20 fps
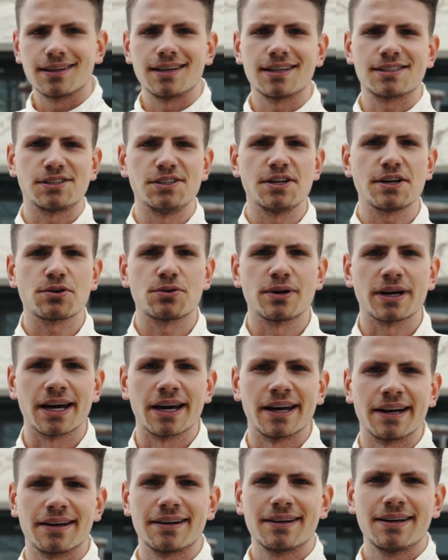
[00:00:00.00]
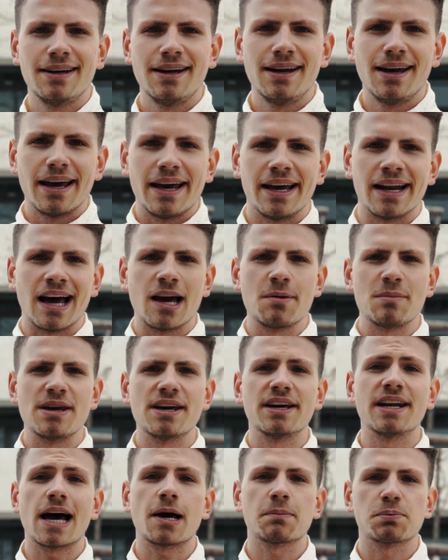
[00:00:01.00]
it's Nico again and I'm
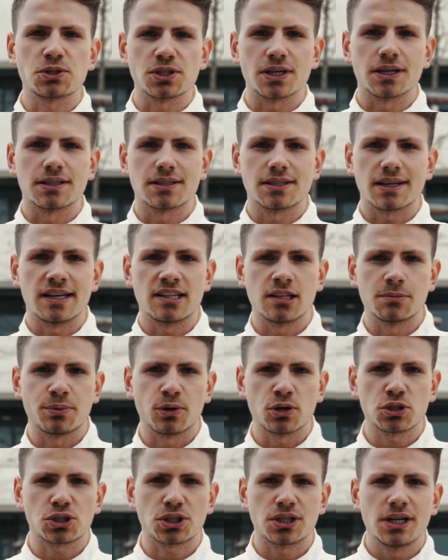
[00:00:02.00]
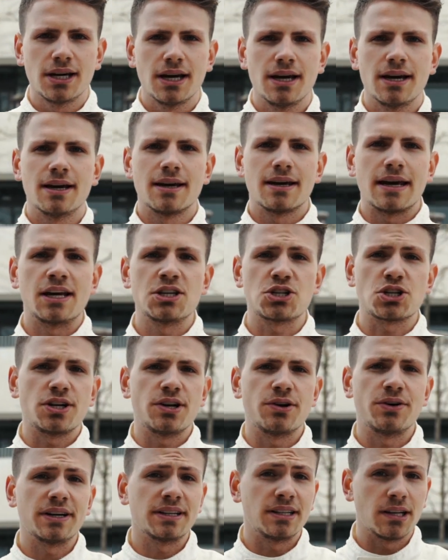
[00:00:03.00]
here in Abstatt at the Bosch
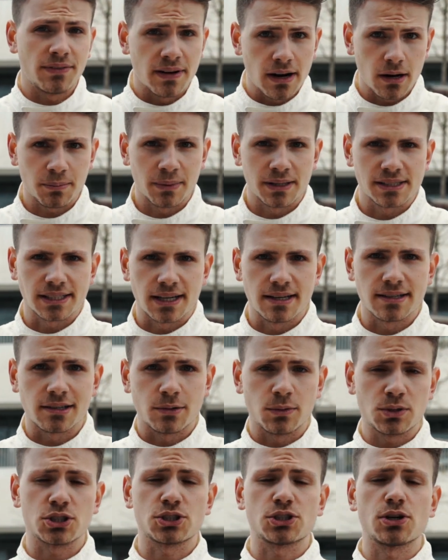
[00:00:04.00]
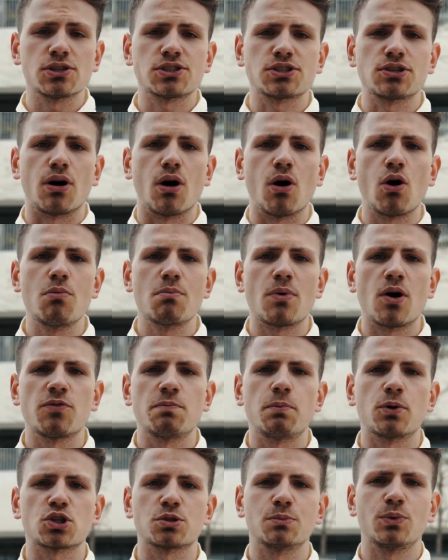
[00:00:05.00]
Engineering Development Center, which is also home of
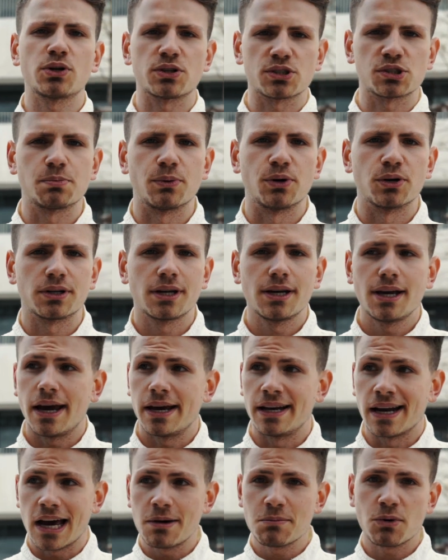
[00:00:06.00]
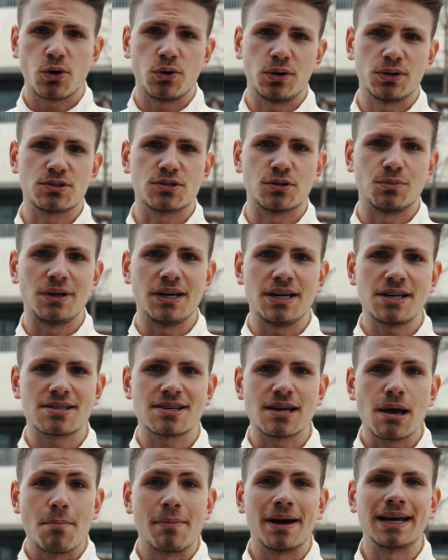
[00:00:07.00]
Bosch Motorsport. And I'm going to
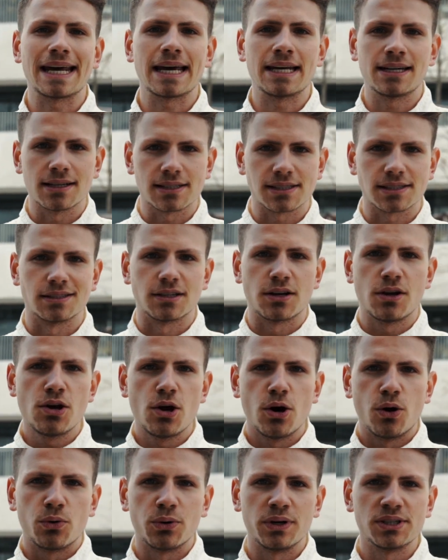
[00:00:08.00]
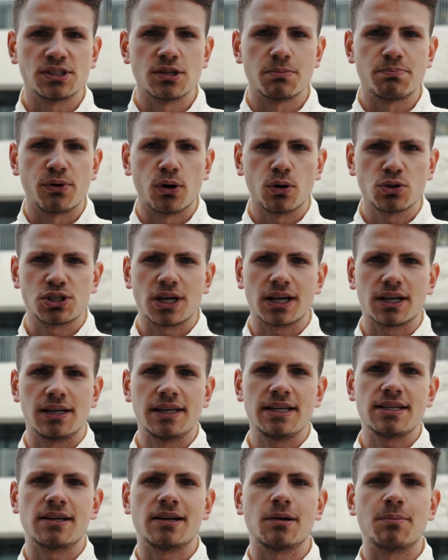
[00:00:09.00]
meet Matt Anderson, who is the project
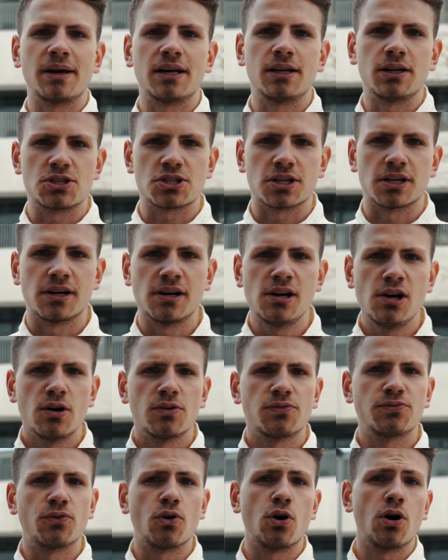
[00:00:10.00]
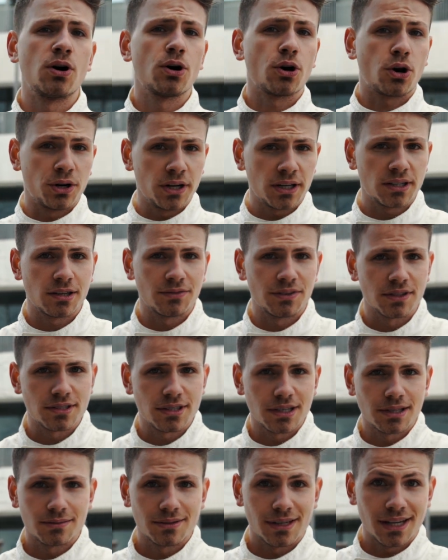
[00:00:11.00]
leader and manager for
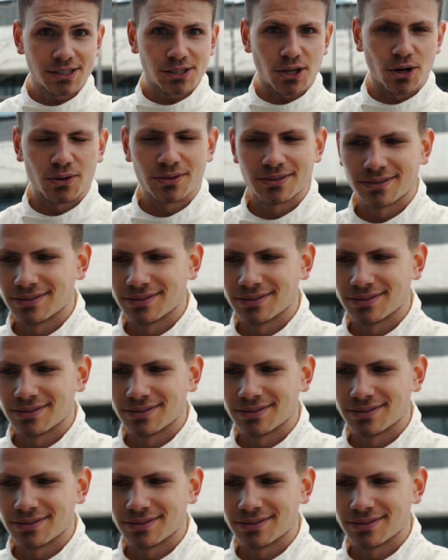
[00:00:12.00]
connectivity. Let's go.